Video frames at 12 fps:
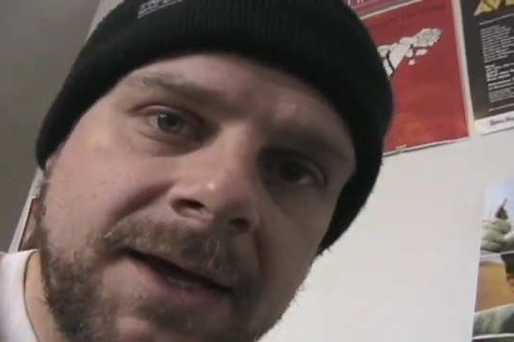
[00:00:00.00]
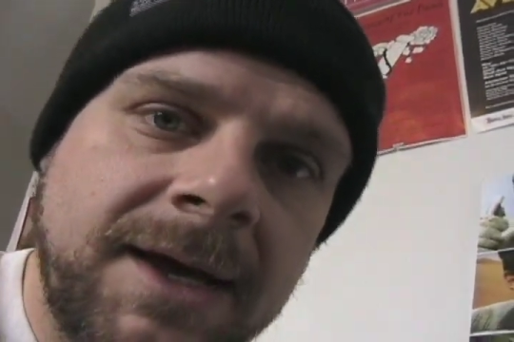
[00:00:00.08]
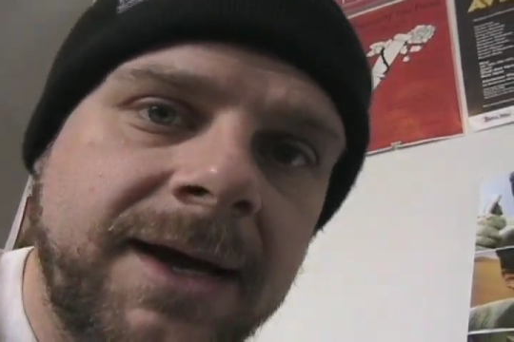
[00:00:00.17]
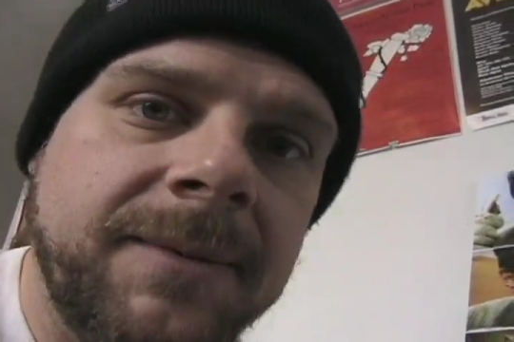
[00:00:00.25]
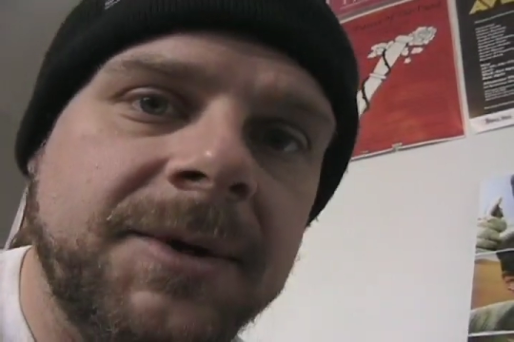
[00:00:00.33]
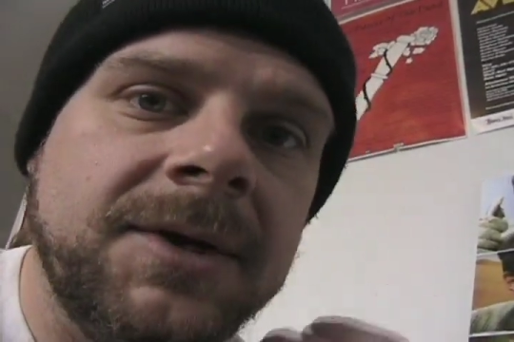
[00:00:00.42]

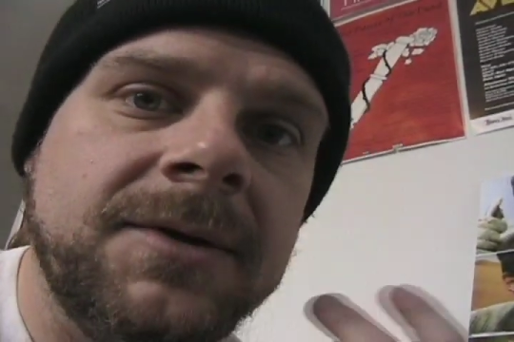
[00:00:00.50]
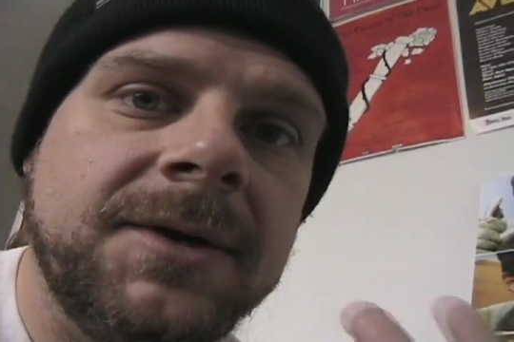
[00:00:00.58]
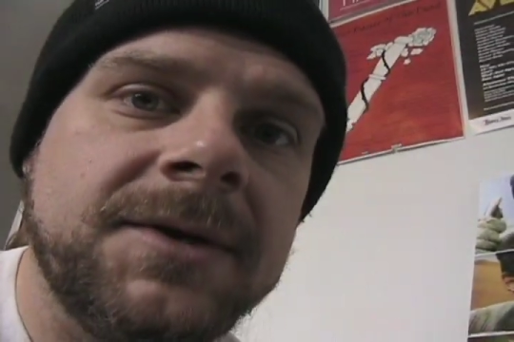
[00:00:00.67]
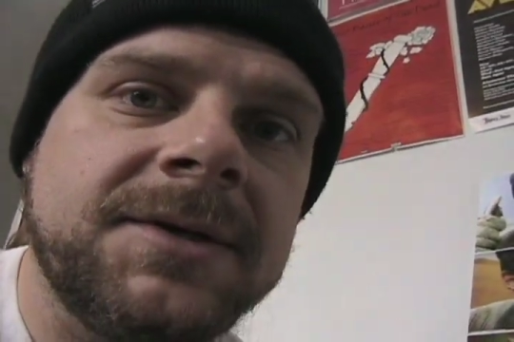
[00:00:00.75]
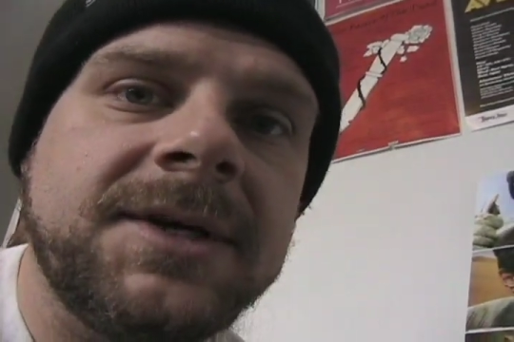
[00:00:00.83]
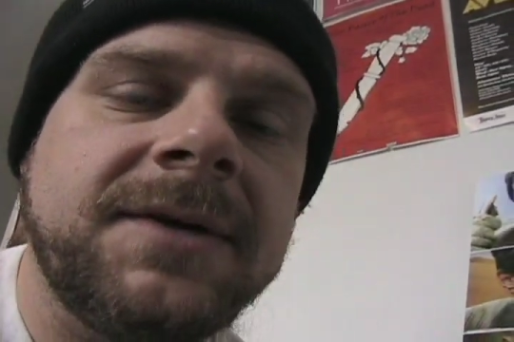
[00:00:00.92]
Happy New
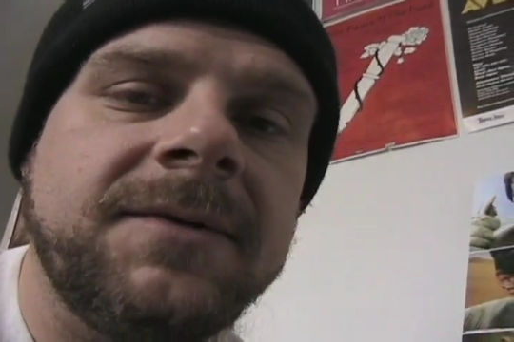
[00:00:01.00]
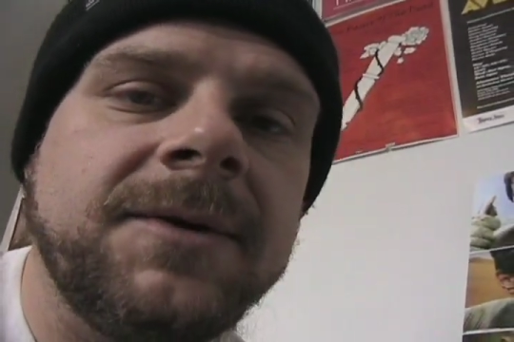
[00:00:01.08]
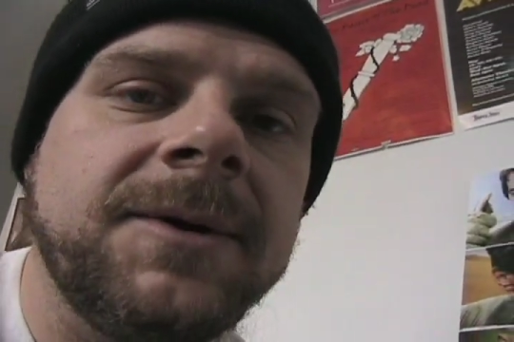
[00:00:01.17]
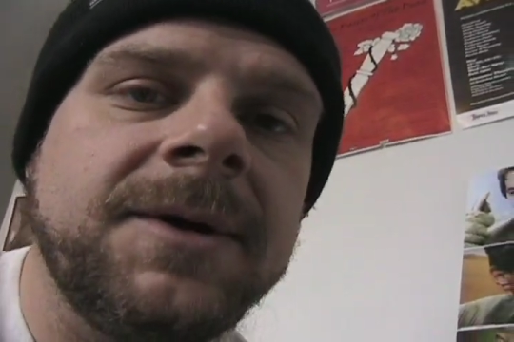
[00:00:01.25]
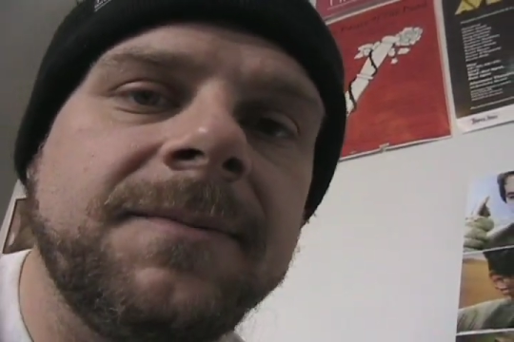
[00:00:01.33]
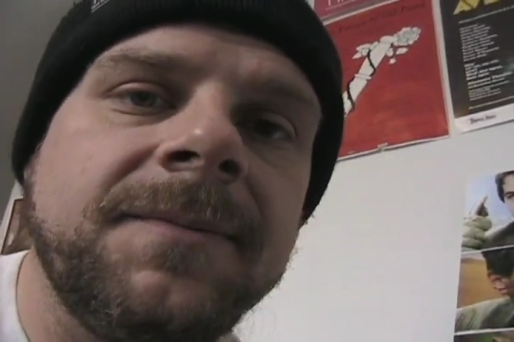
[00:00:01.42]
Year to
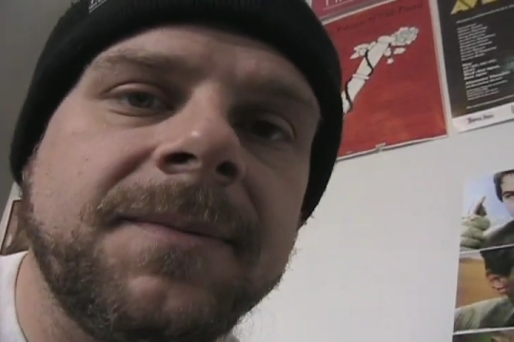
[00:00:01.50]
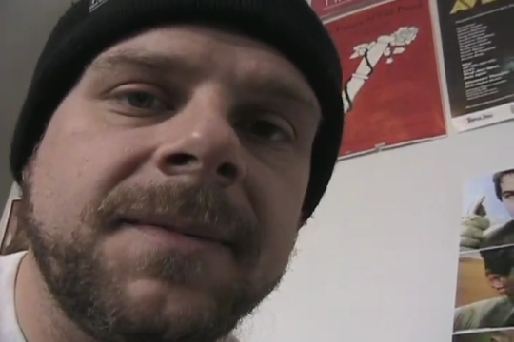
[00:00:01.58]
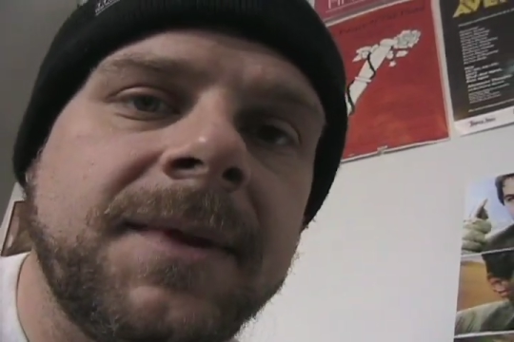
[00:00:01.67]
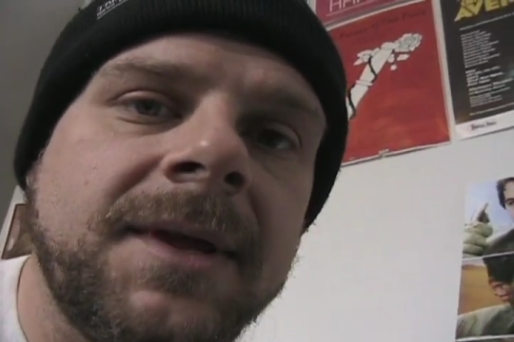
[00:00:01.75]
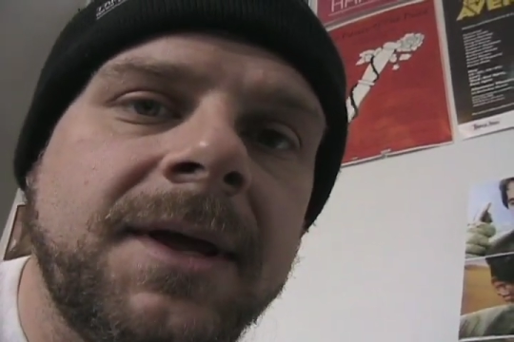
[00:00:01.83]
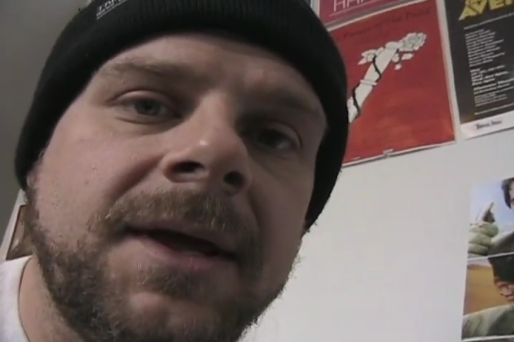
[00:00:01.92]
everyone.
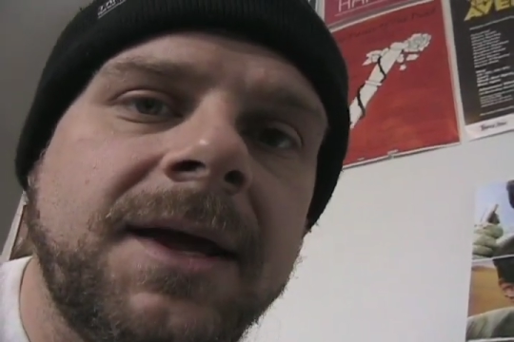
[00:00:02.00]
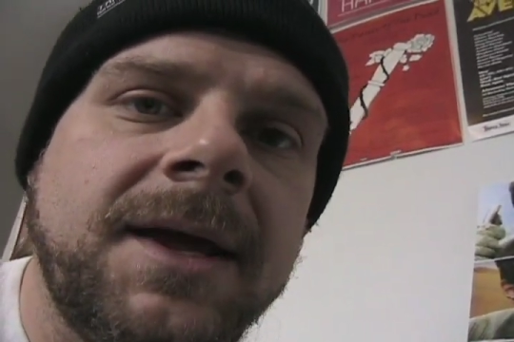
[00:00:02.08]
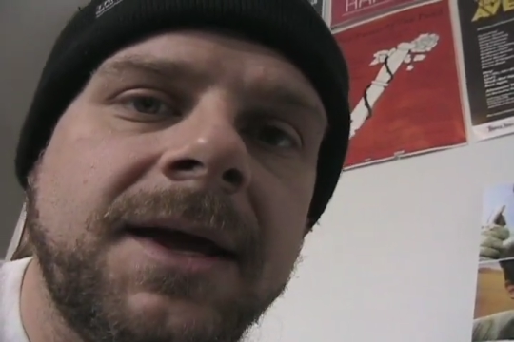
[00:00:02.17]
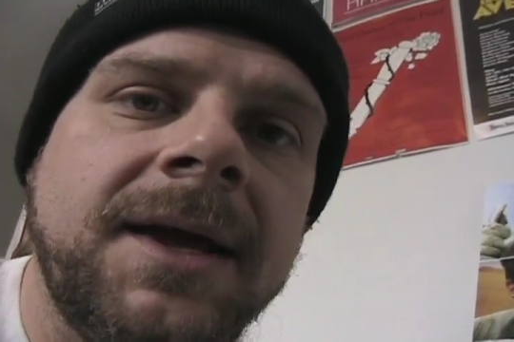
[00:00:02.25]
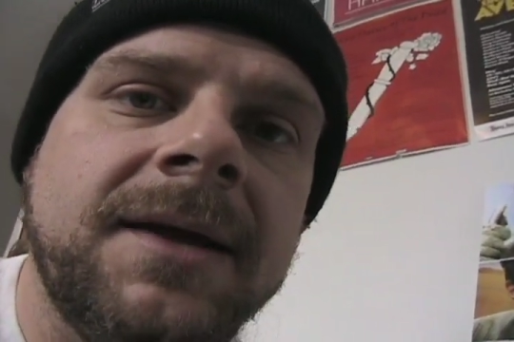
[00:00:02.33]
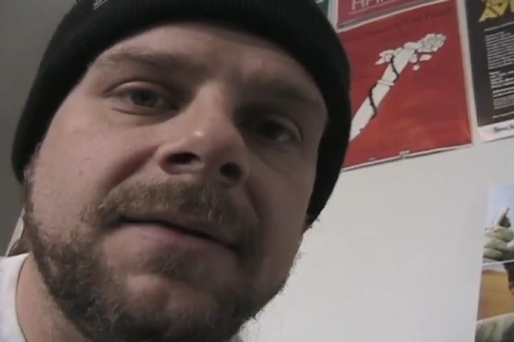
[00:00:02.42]

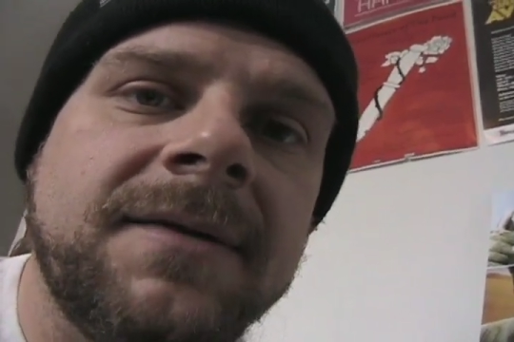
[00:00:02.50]
And